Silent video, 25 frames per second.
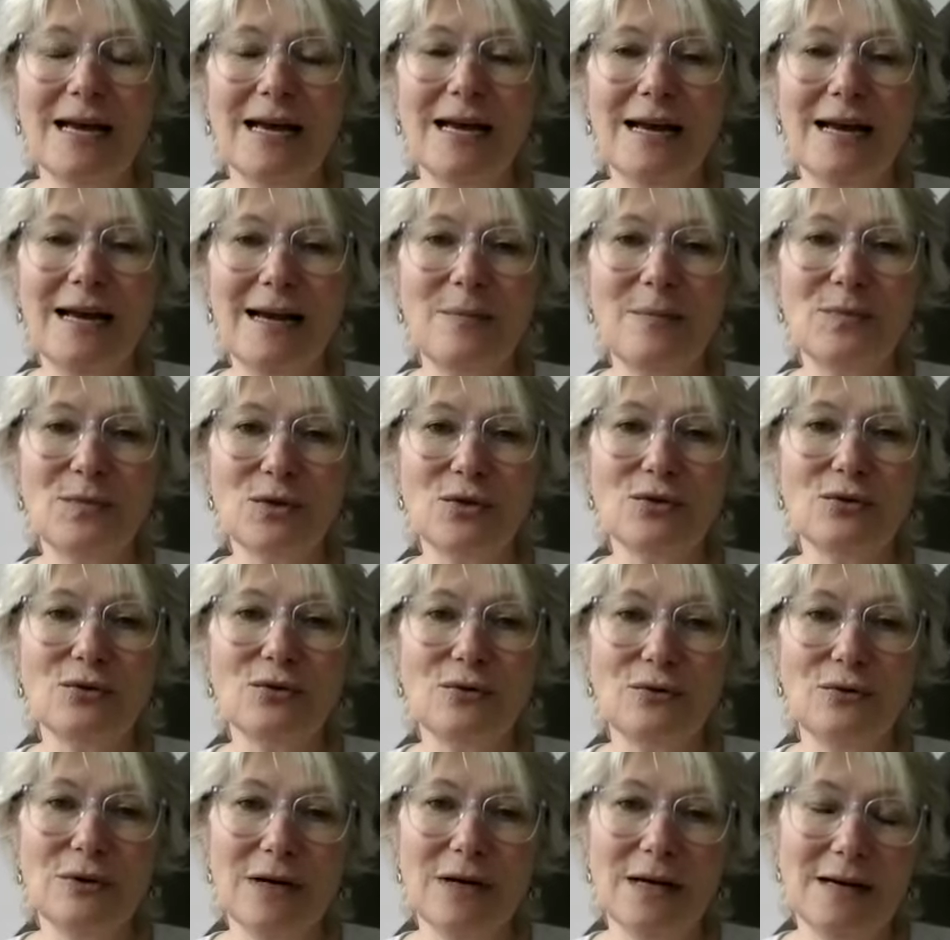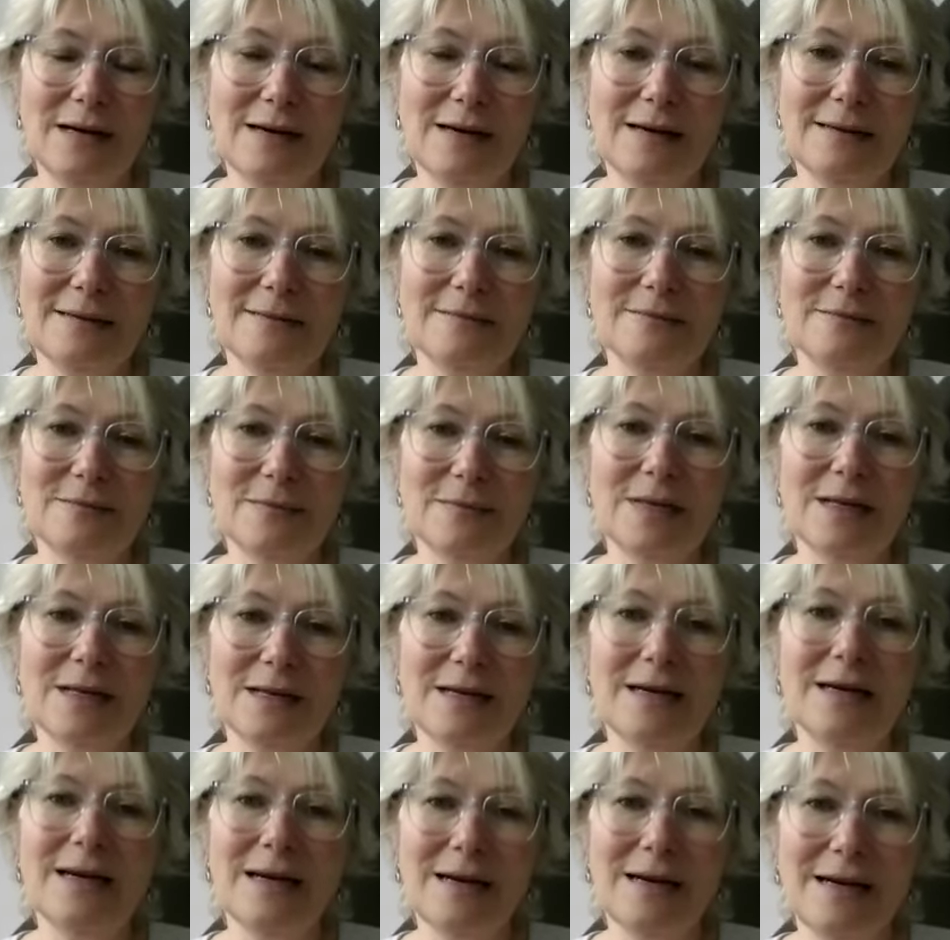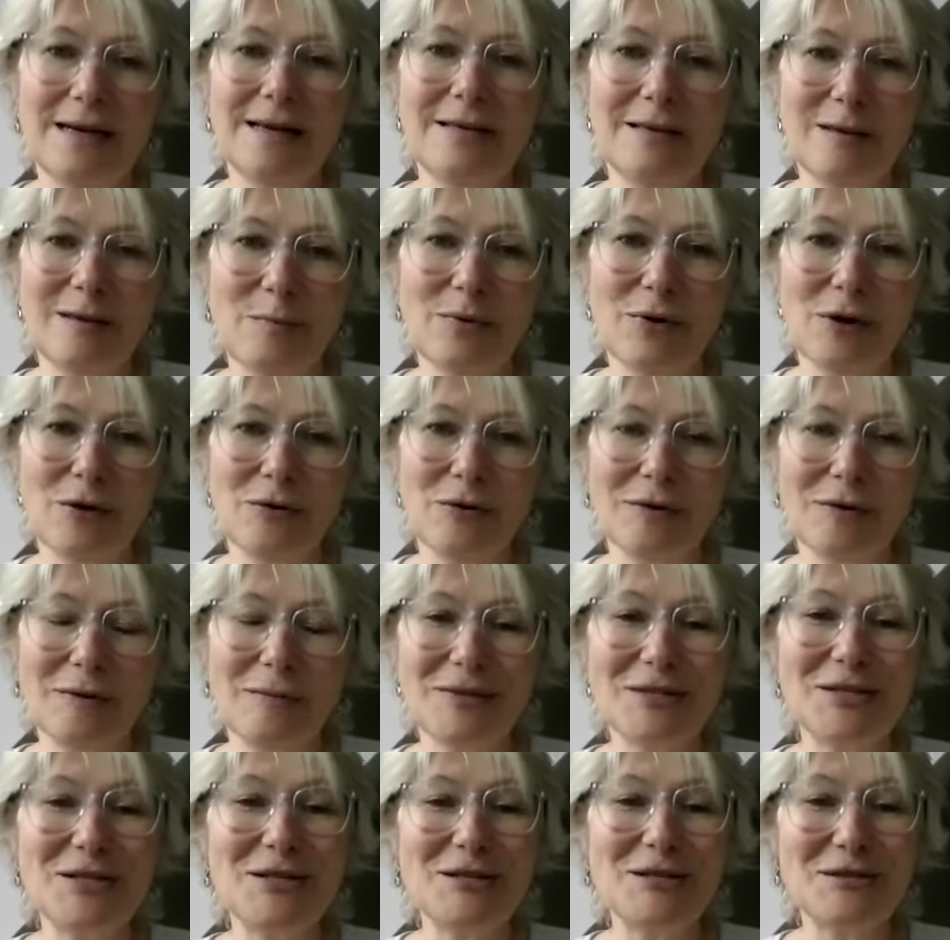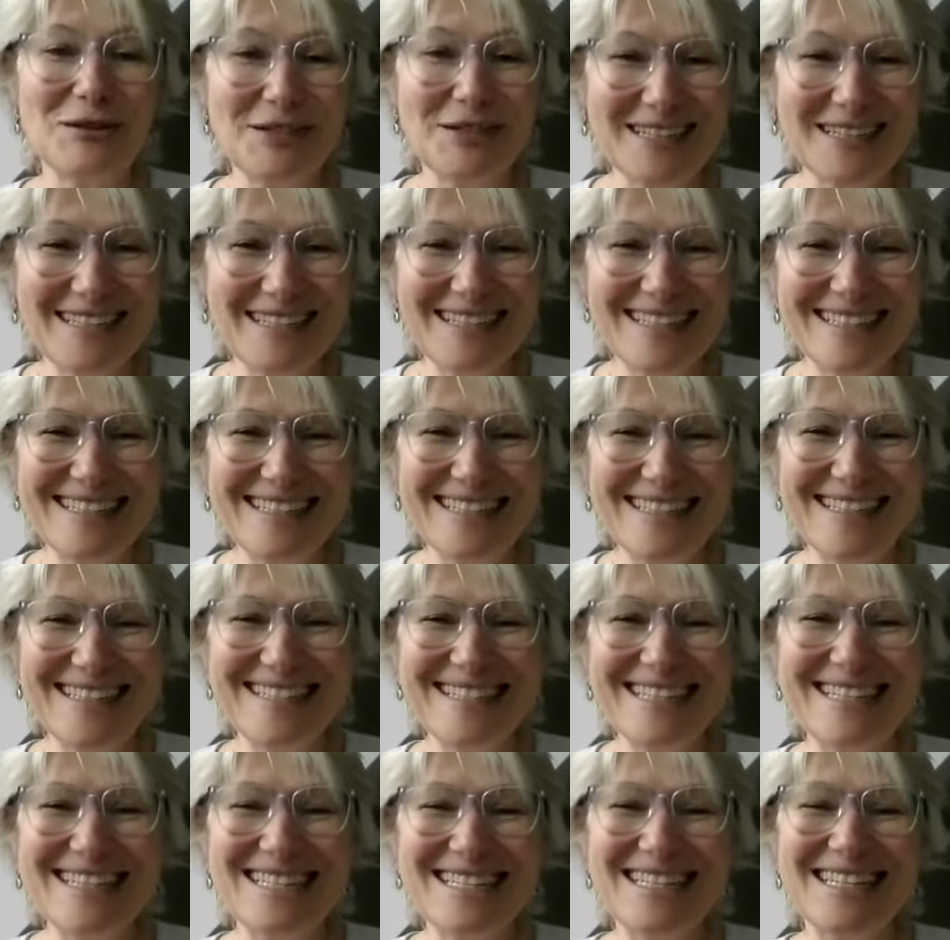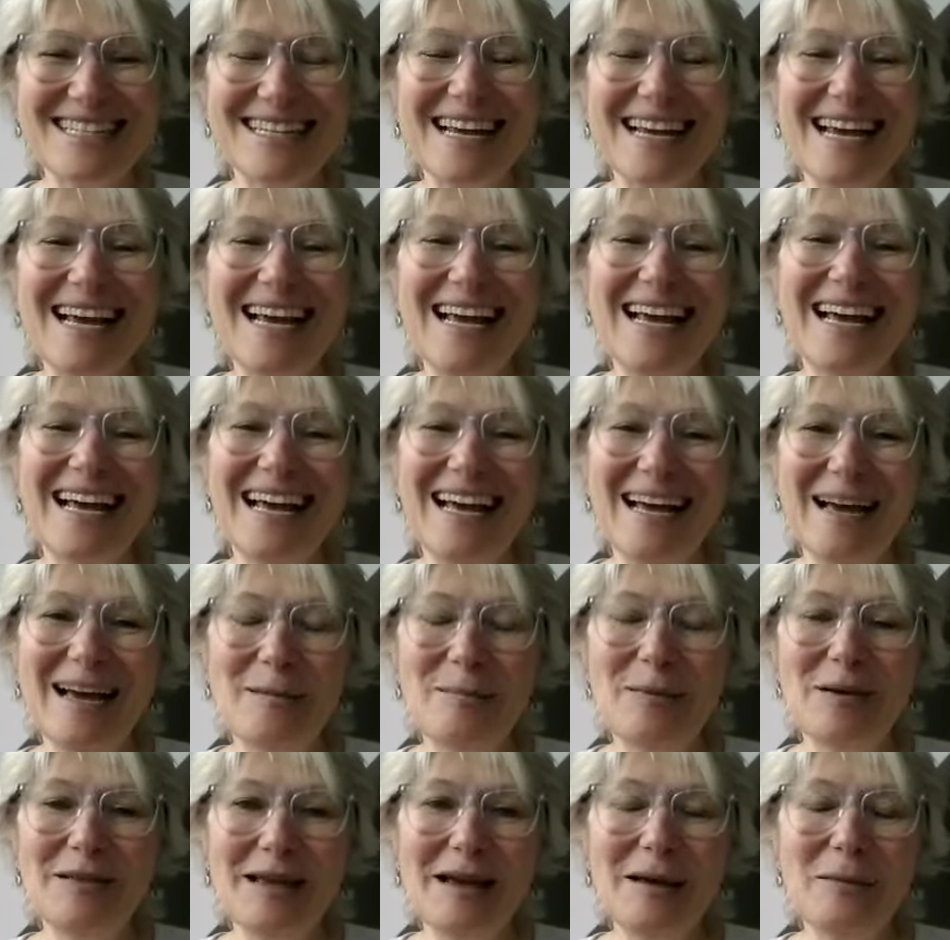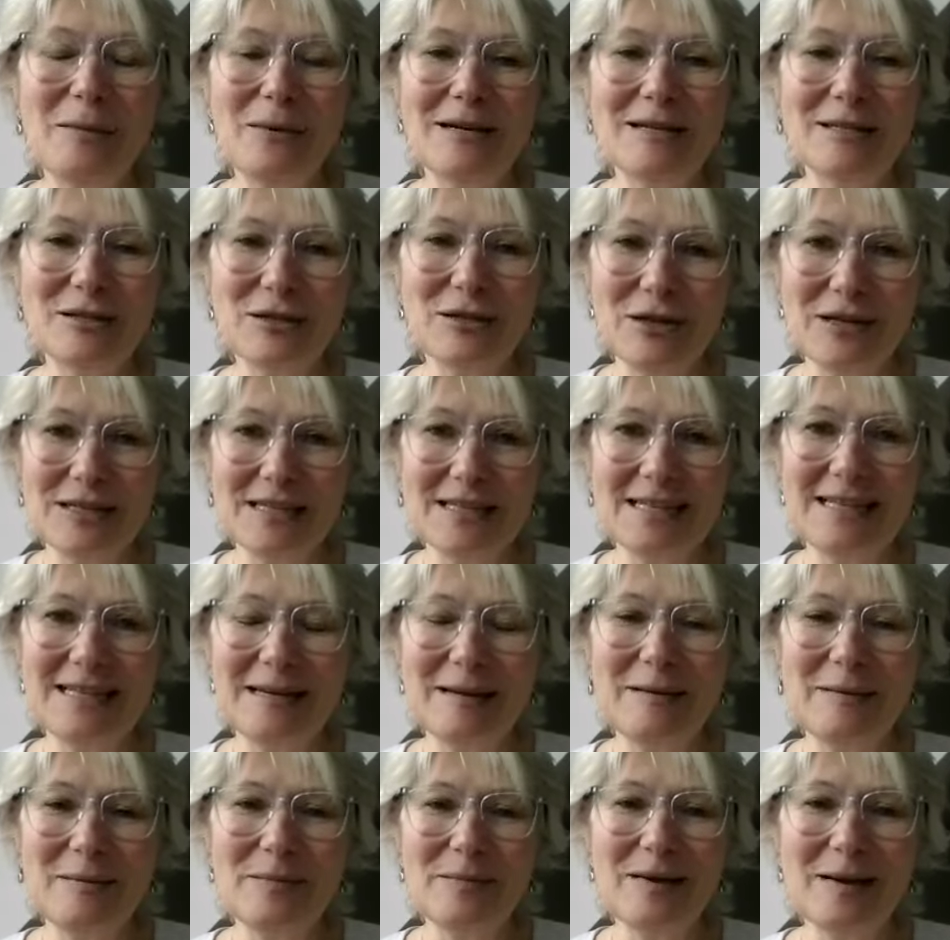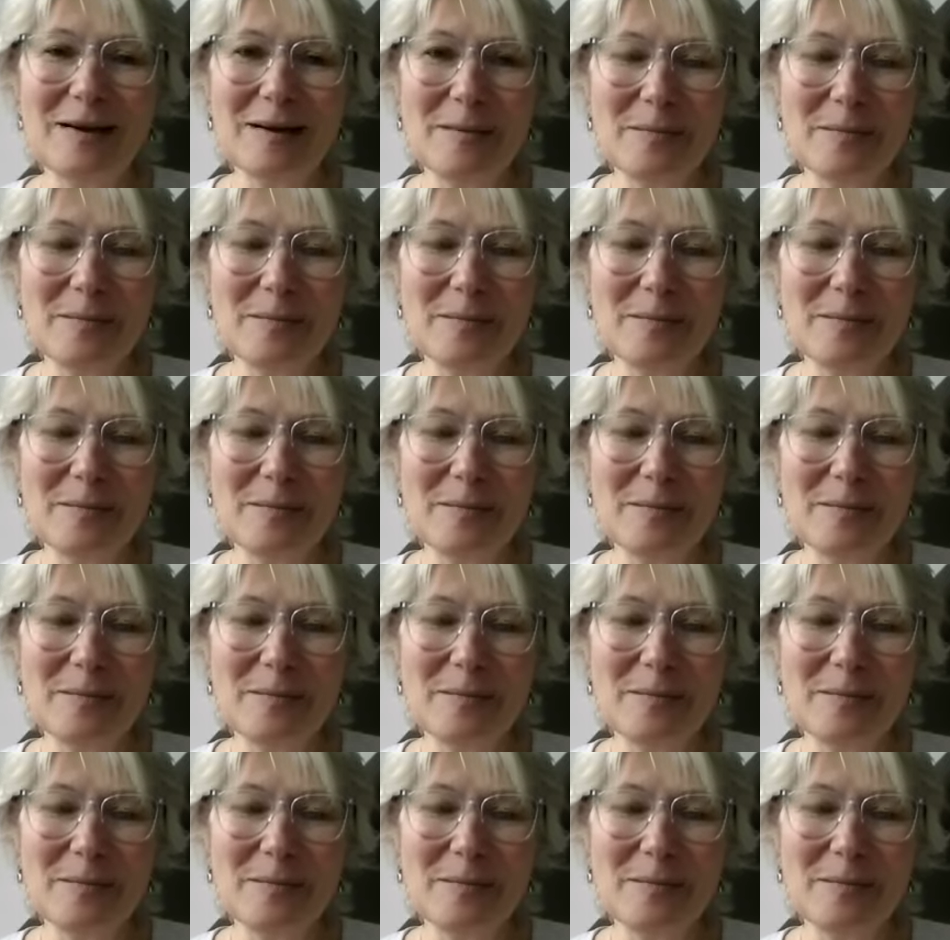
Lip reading: in the program, which is not an easy decision, but they will certainly